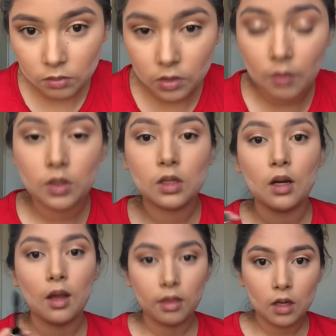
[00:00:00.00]
So I'm just gonna
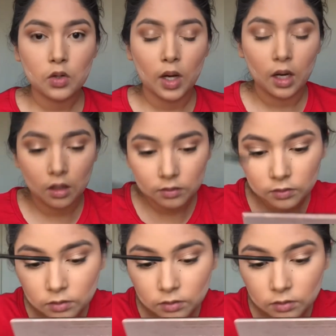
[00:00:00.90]
let that dry